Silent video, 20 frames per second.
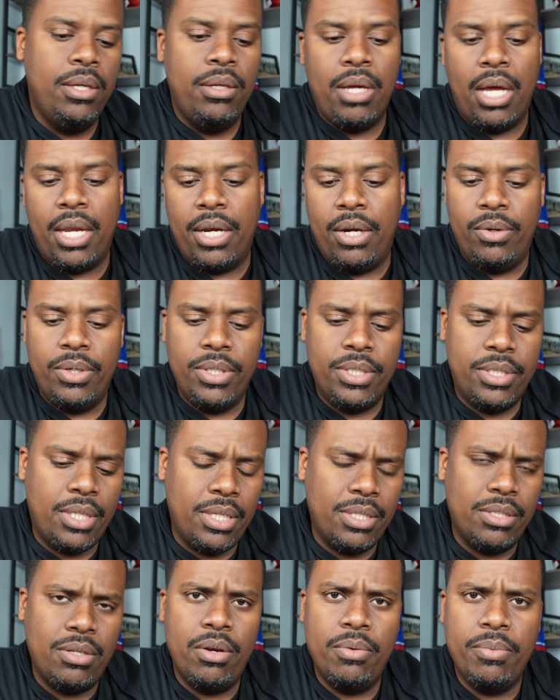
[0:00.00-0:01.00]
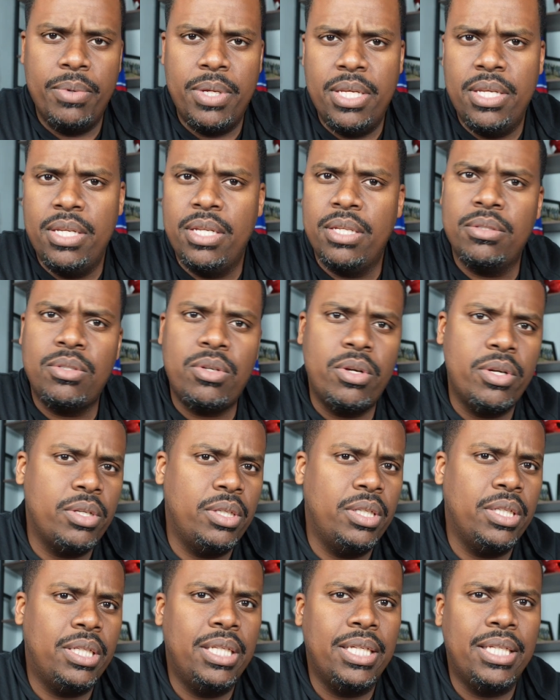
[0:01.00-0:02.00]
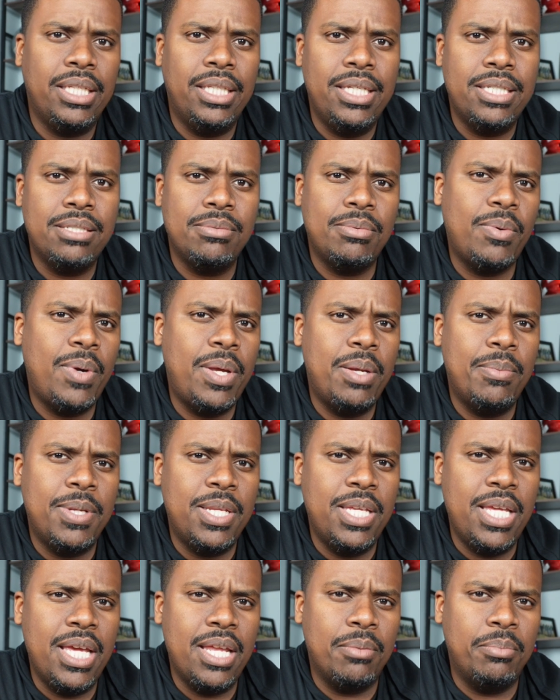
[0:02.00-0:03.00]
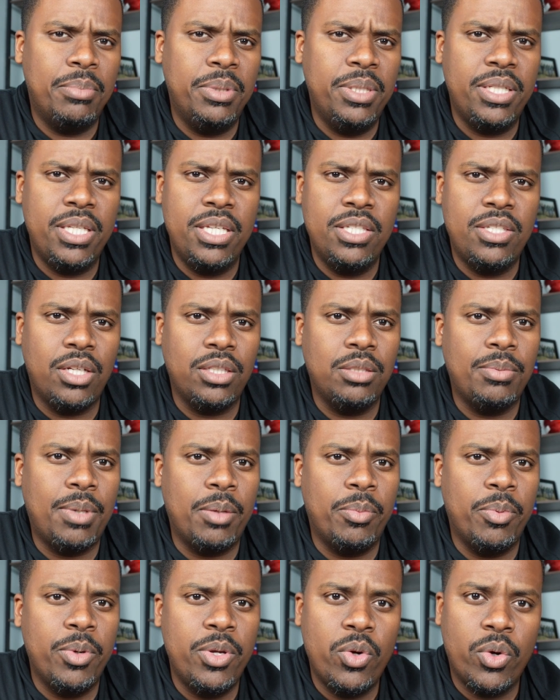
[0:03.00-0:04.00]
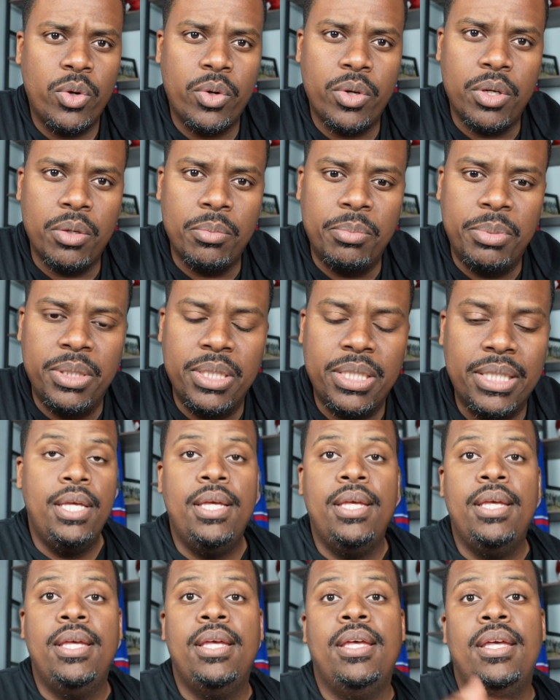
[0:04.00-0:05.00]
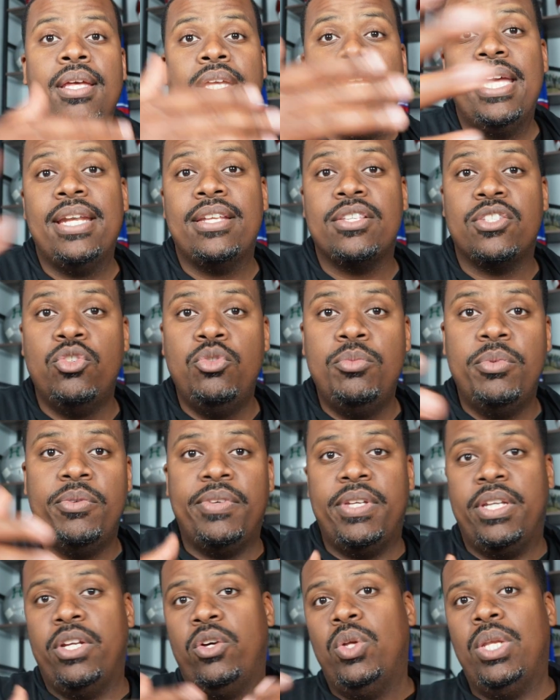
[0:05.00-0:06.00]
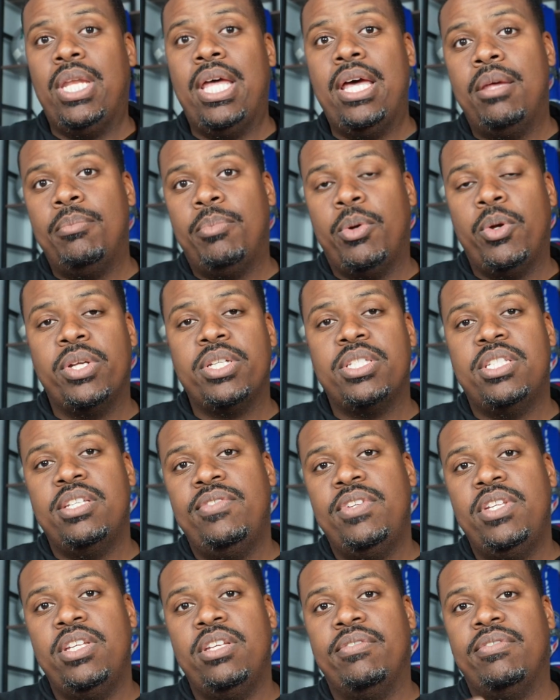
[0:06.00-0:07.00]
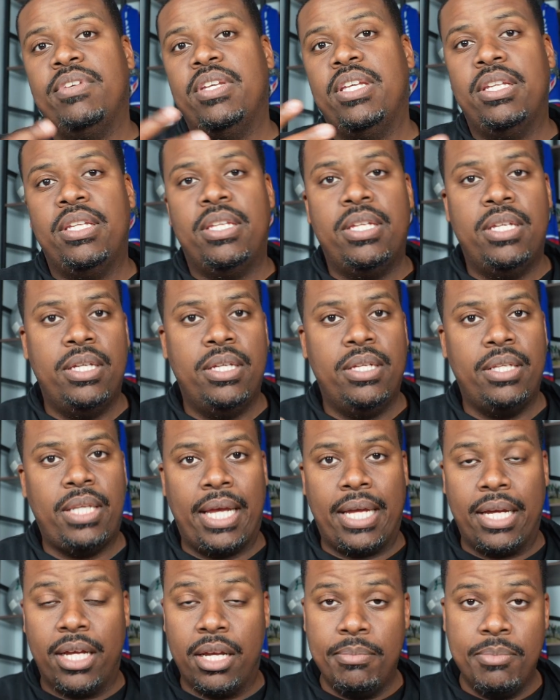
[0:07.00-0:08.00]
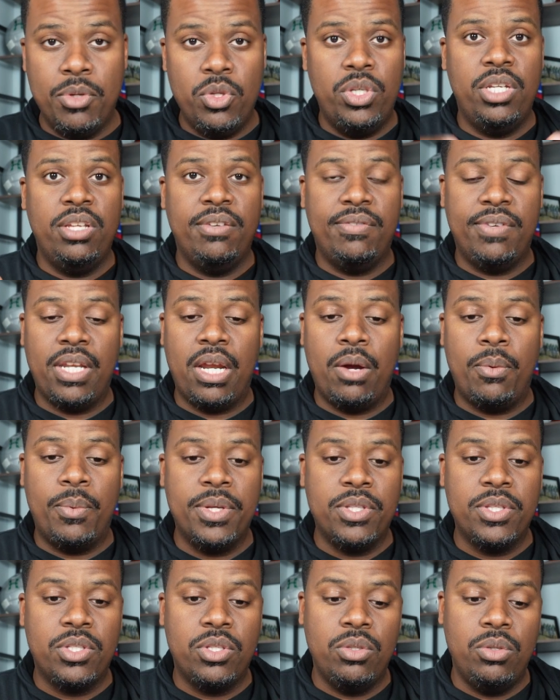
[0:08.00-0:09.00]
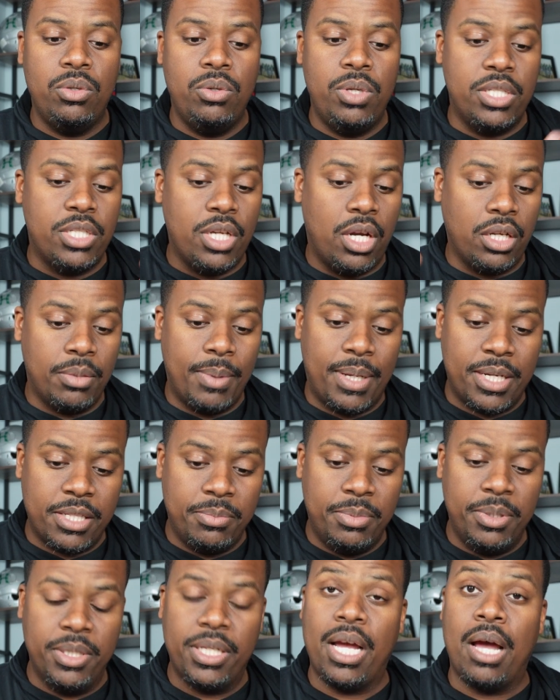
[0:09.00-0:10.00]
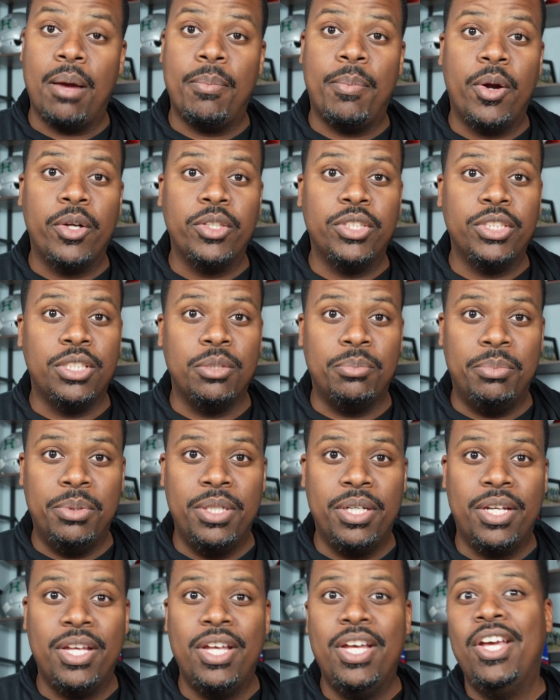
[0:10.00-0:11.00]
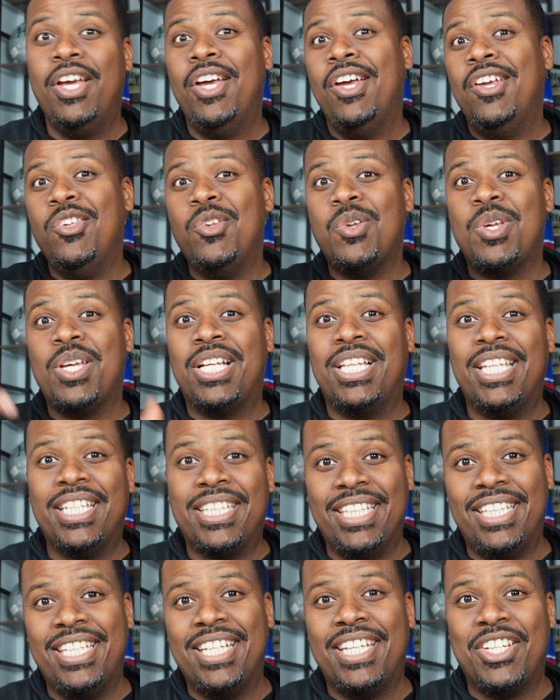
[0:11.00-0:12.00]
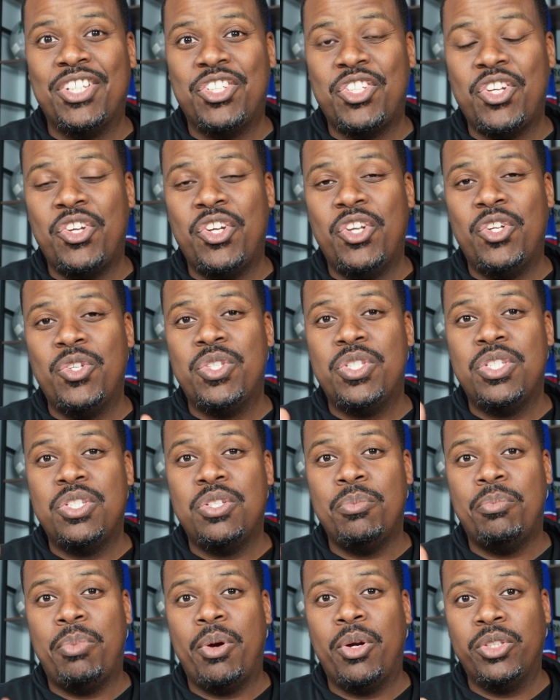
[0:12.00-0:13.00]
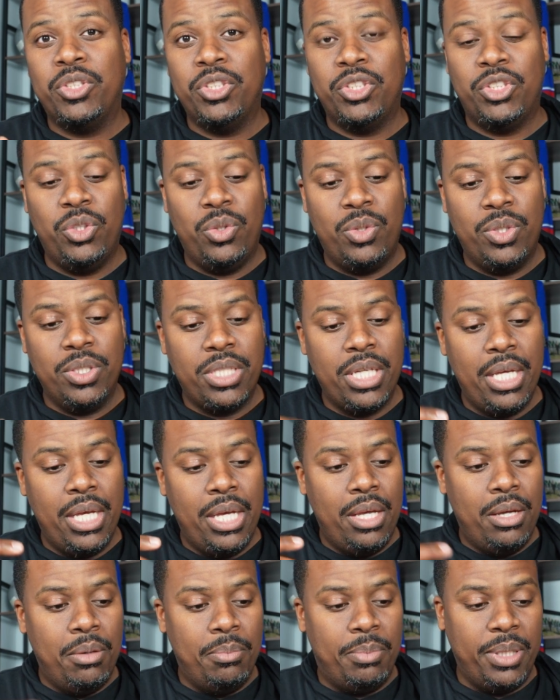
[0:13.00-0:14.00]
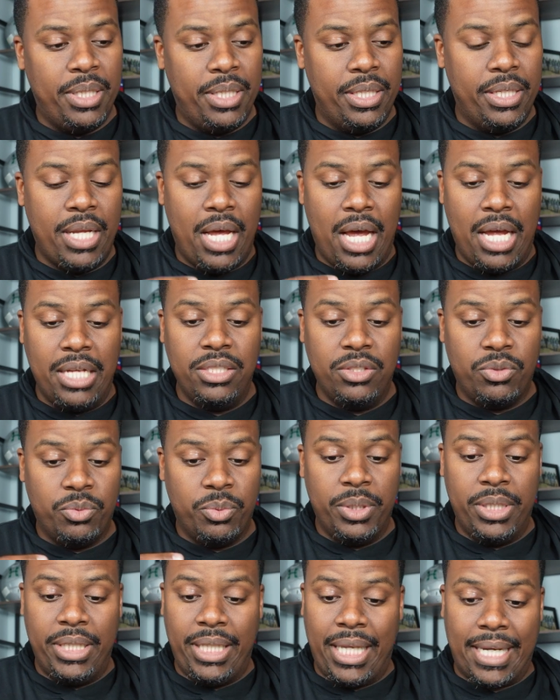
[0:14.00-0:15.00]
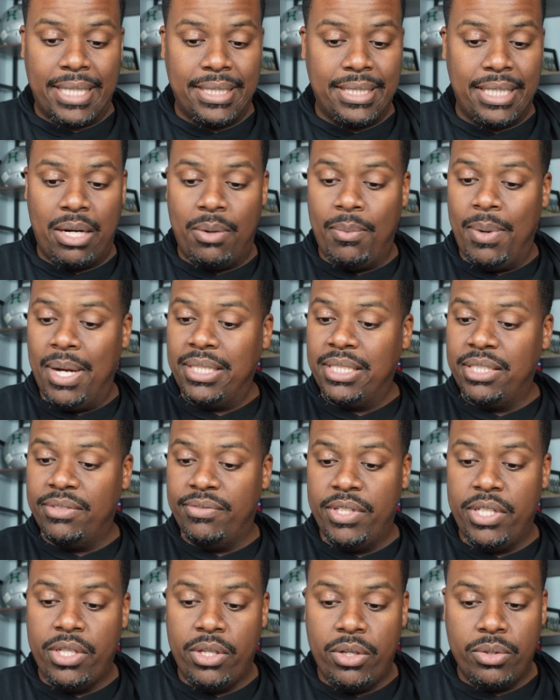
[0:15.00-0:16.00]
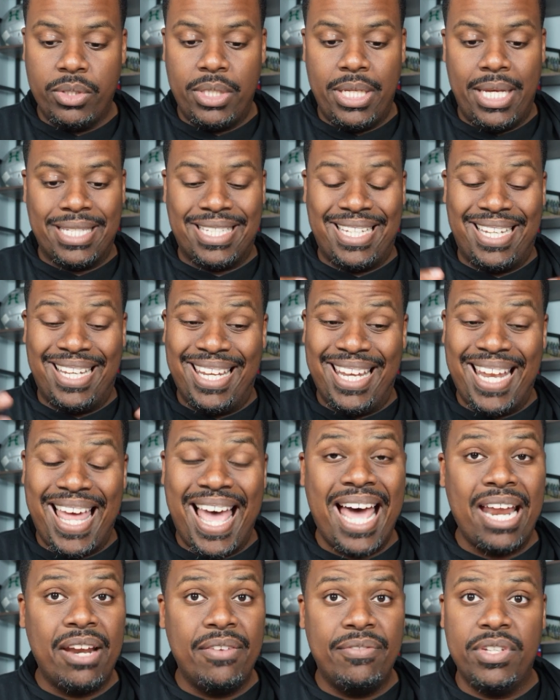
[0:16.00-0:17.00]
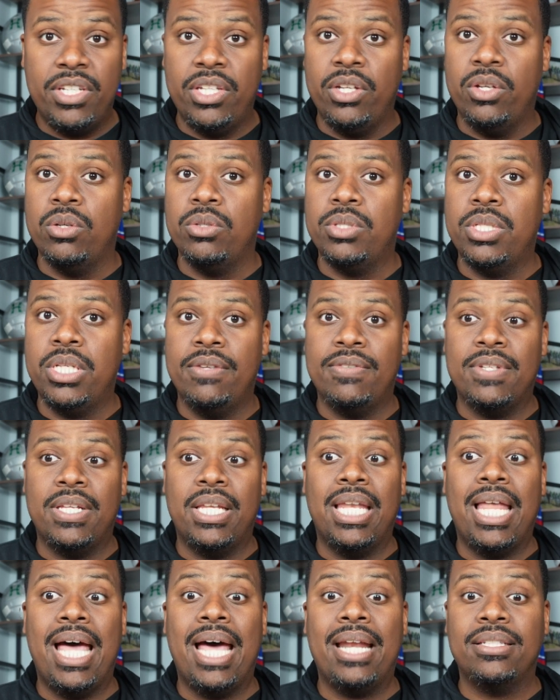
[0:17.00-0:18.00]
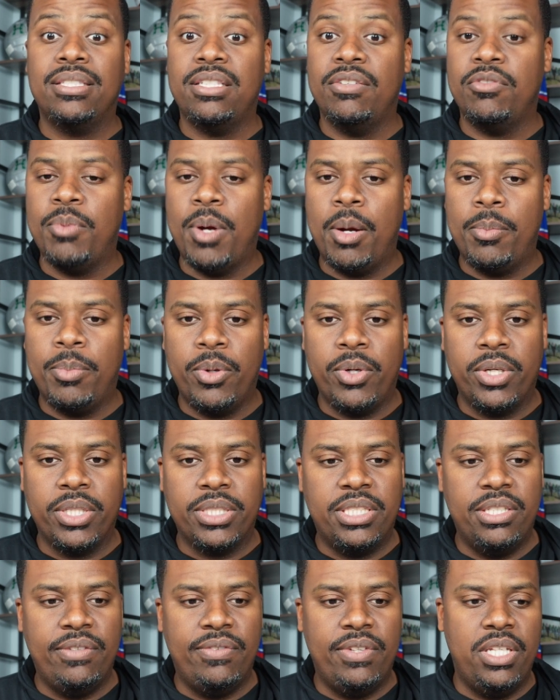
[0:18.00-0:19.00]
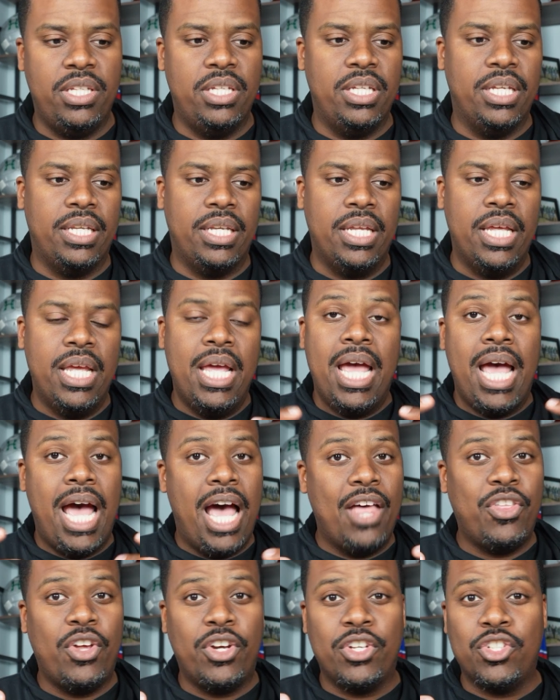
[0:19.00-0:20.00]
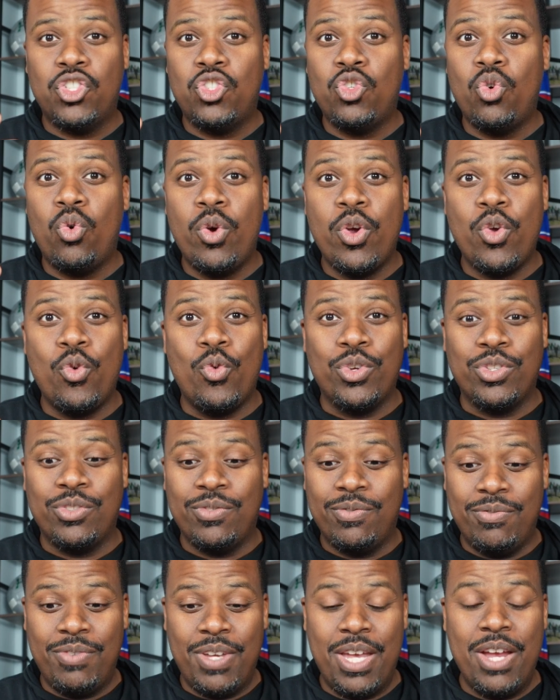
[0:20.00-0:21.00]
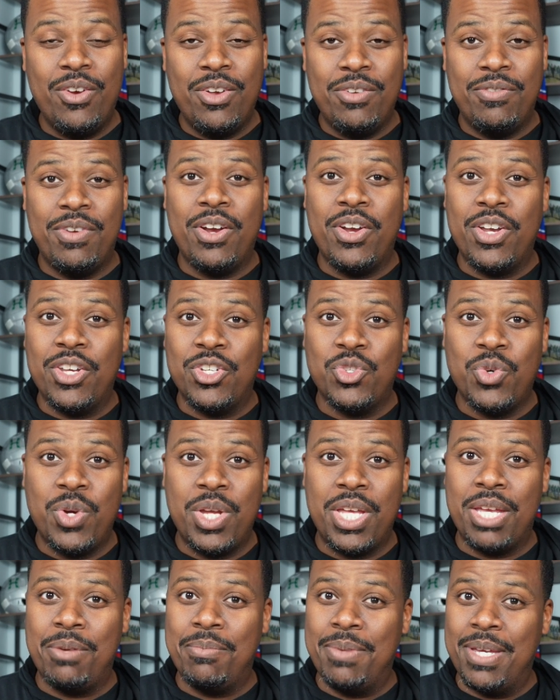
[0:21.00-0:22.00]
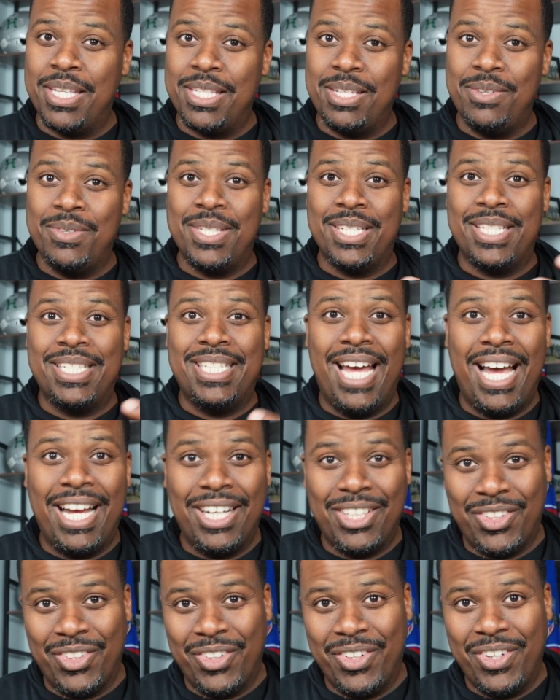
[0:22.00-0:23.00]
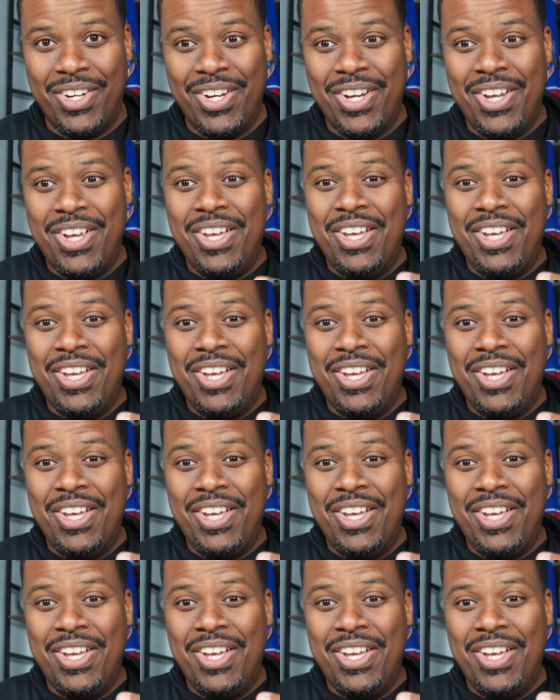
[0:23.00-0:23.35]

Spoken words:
I noticed, I started reading and started clicking links. And went, wait a minute, he had a book. He talked about a pre-order of a book. He had a Zoom event, an online productivity event, like a community event I went to. He talked about his book. I purchased the book. You can click the link in the show notes to purchase yours. But I just really, like I said, I watched his videos. He has a lot of videos. He gives a lot of stuff about productivity. And I thought his story was very, very intriguing because he was a doctor.